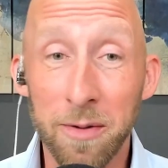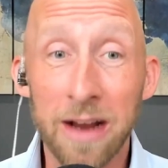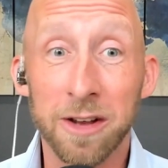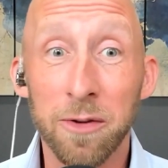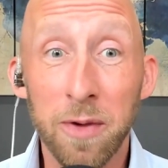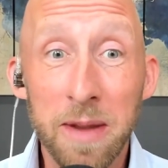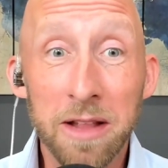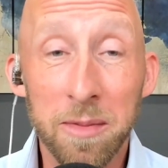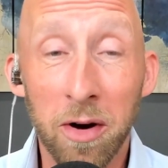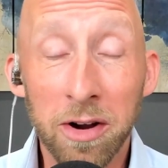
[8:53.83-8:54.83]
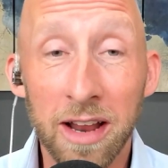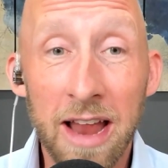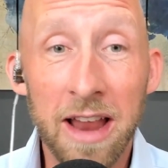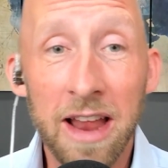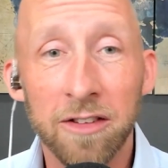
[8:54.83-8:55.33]
right? So if we beat the
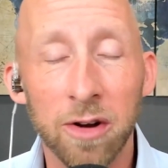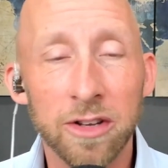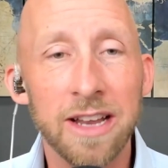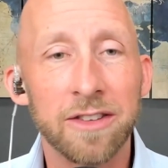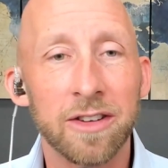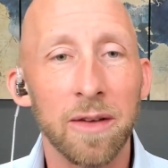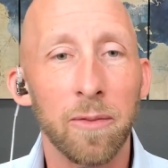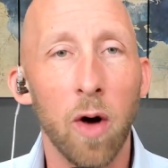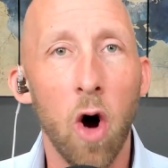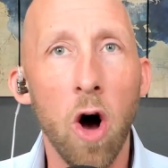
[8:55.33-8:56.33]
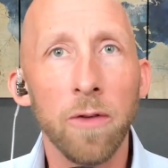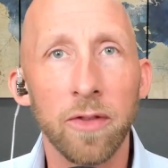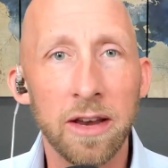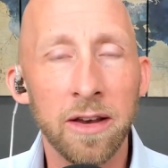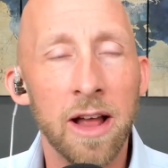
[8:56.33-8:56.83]
market, and so it's
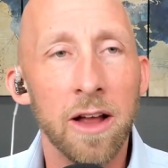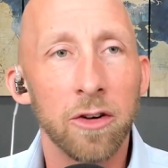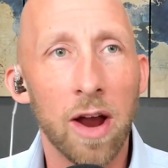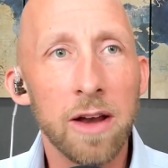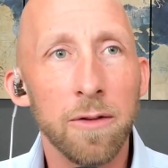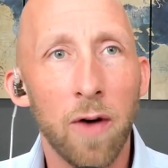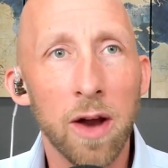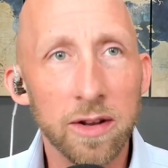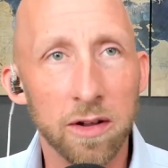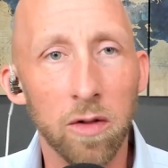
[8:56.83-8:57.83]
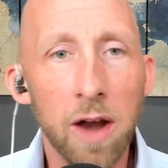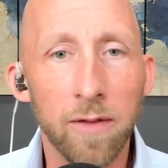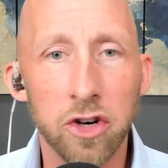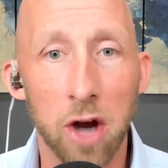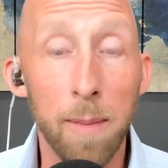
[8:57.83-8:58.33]
often trying to find ways,
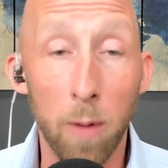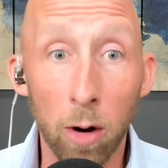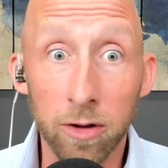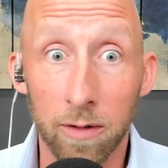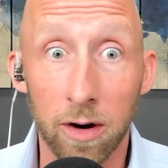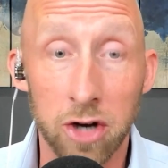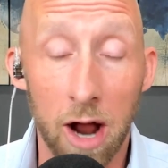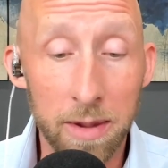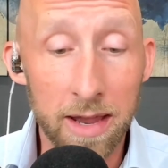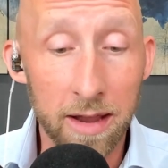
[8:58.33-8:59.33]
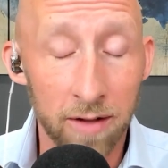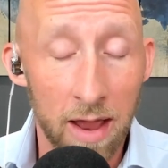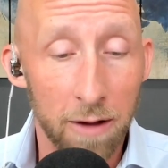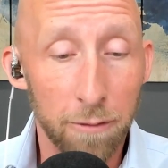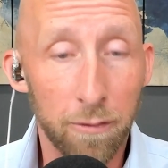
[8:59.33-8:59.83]
most of our job is
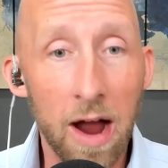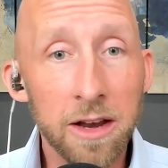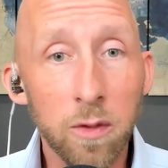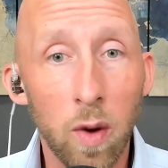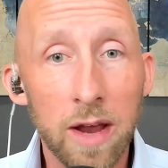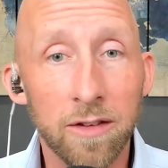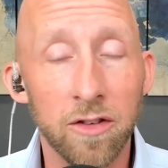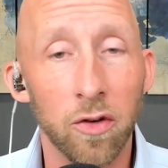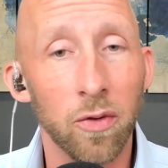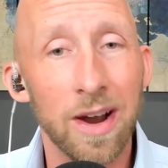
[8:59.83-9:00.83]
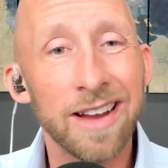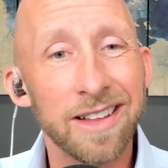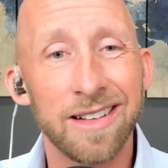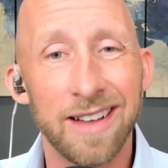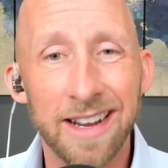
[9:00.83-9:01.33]
finding ways to direct
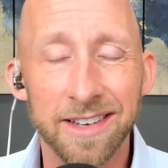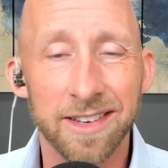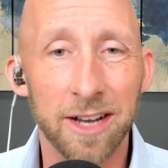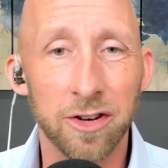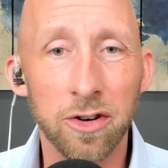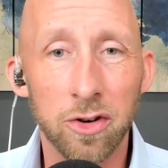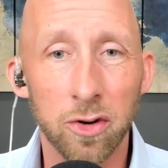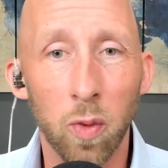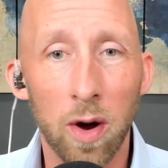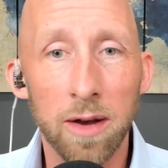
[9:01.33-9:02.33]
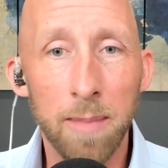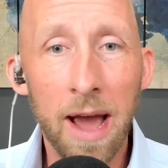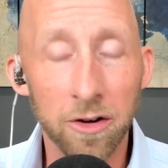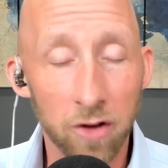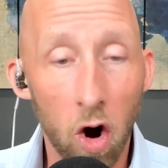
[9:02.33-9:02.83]
the client's attention to what
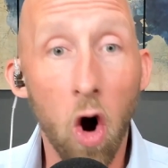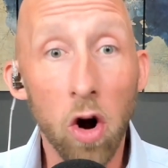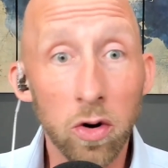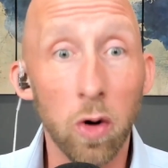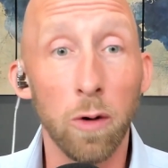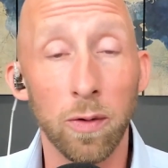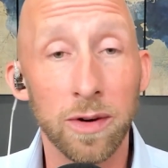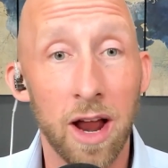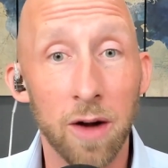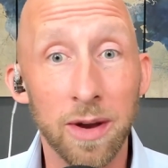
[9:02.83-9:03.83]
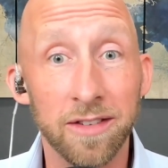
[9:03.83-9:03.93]
matters. Our goal for retirees